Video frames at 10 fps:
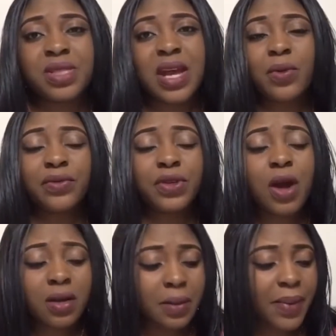that we've
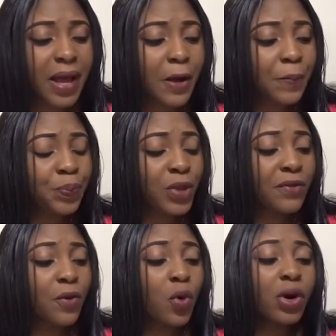talked about
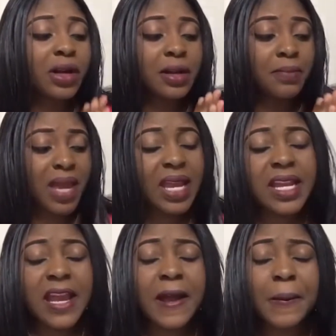for the
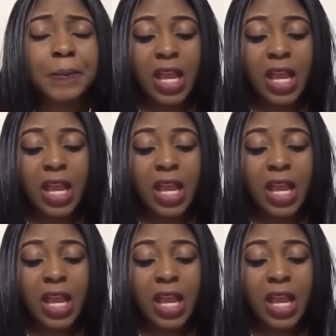mania,